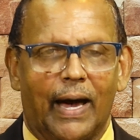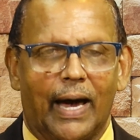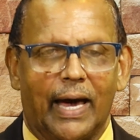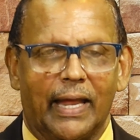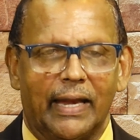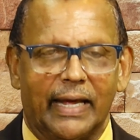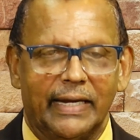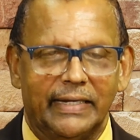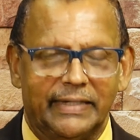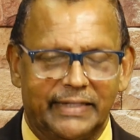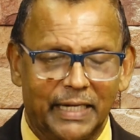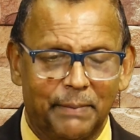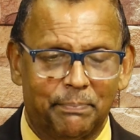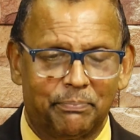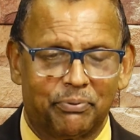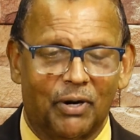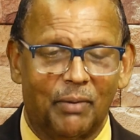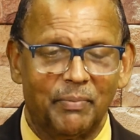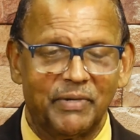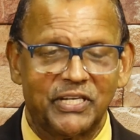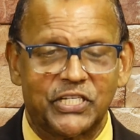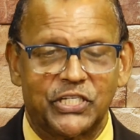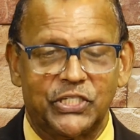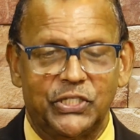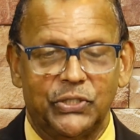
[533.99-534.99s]
And I did
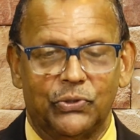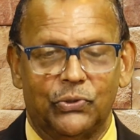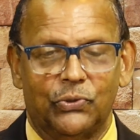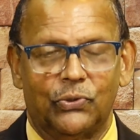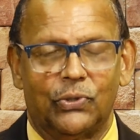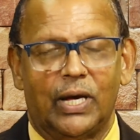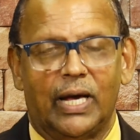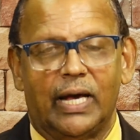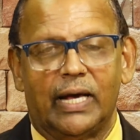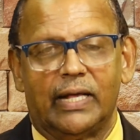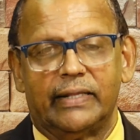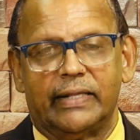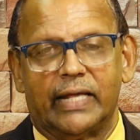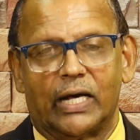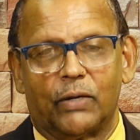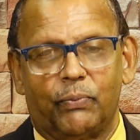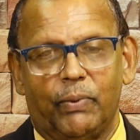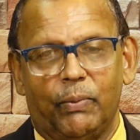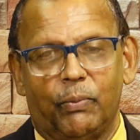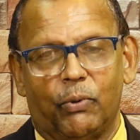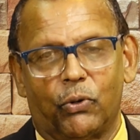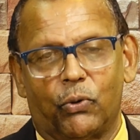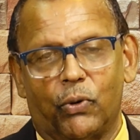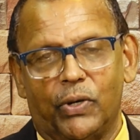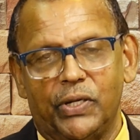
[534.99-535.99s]
promise you that
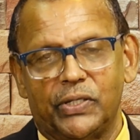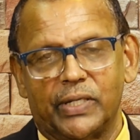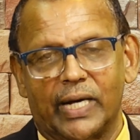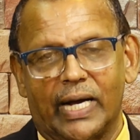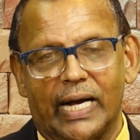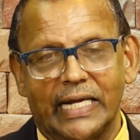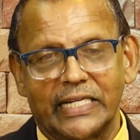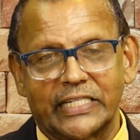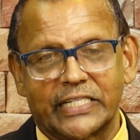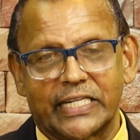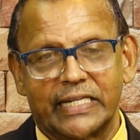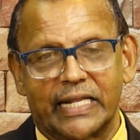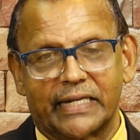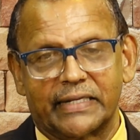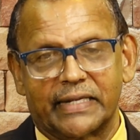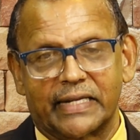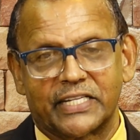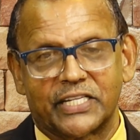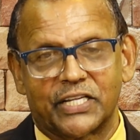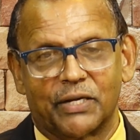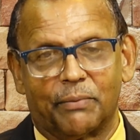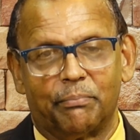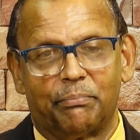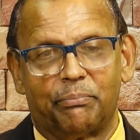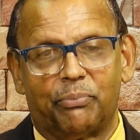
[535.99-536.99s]
we were going to answer that
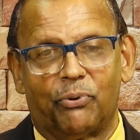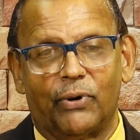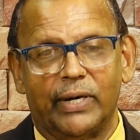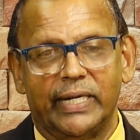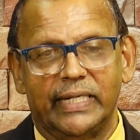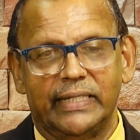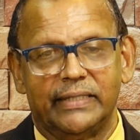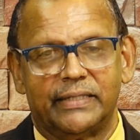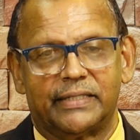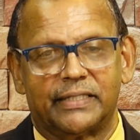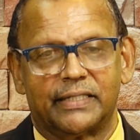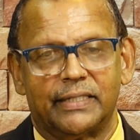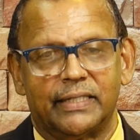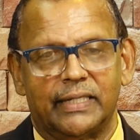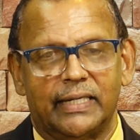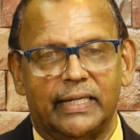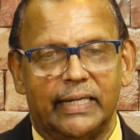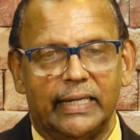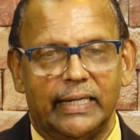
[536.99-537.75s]
at some point